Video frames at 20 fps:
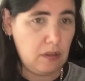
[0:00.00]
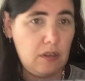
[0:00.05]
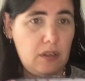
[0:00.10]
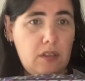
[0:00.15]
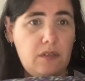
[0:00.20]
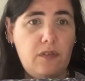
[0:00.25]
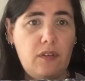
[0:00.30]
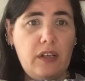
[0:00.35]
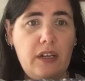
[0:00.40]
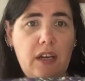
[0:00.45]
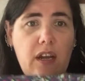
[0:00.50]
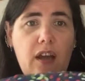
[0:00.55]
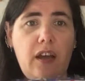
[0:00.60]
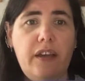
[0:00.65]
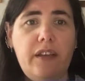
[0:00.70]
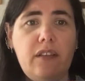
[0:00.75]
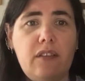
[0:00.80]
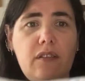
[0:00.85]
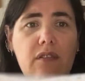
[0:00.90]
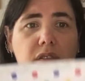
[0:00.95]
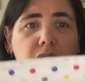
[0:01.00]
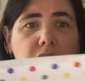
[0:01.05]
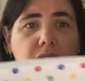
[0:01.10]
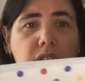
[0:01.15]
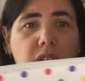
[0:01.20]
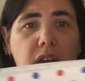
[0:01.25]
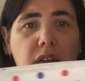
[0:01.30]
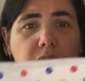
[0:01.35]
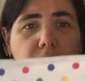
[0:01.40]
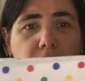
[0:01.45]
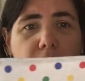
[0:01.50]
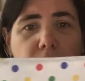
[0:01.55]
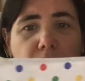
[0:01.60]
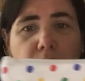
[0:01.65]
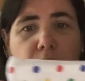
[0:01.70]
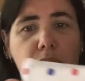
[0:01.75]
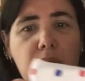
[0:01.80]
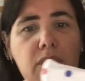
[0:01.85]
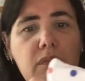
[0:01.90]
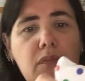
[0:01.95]
It's fully lined, you know.
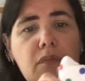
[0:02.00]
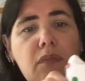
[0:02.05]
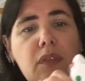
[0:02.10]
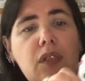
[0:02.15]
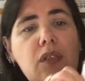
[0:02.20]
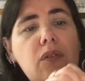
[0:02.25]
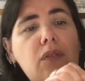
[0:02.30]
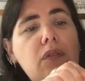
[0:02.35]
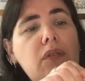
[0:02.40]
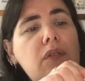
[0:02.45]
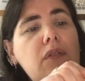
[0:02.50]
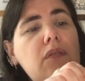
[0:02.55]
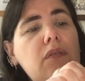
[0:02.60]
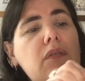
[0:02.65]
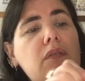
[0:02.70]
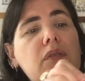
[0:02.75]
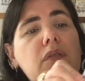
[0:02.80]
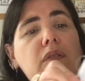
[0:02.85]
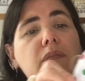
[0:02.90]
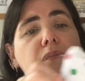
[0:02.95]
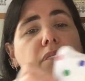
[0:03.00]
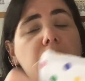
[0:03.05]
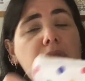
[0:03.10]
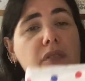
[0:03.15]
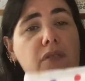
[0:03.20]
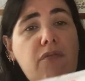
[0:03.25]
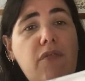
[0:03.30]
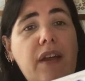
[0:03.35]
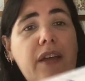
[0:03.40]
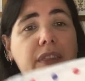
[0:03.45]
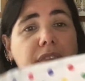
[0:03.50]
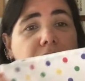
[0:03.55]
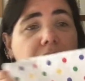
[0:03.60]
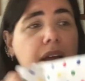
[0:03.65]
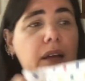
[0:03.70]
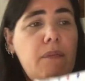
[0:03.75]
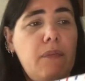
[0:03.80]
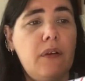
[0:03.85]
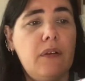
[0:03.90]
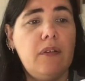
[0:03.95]
My corner, it's threaded
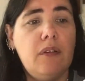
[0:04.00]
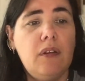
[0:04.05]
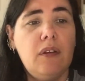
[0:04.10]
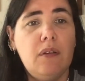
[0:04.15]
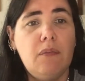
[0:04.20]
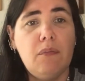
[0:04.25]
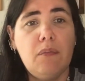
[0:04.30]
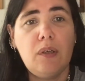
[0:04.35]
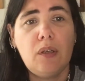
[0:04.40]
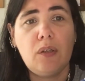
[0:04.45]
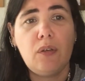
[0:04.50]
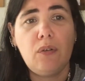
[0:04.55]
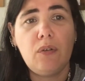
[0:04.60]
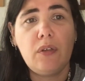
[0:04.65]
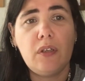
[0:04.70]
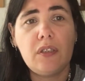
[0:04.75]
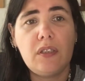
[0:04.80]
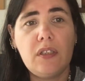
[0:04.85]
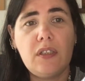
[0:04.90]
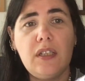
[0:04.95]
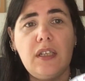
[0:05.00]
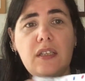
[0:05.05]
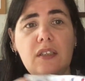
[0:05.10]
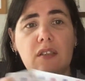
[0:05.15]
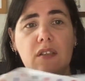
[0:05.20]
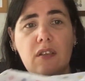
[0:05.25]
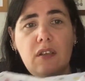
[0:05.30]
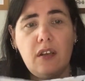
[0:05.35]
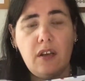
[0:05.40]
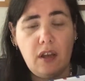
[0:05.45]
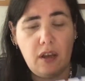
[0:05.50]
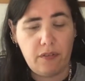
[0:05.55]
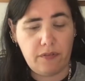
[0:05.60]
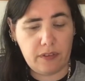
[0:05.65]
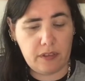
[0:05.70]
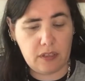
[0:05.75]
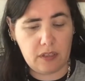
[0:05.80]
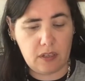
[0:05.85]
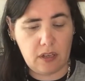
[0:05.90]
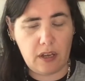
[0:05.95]
there, but my corners are decent enough
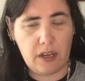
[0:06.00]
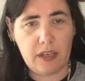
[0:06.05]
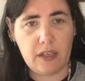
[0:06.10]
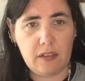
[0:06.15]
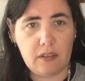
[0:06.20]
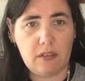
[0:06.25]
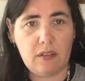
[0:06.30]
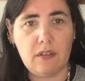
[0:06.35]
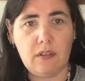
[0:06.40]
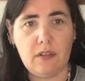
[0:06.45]
inside.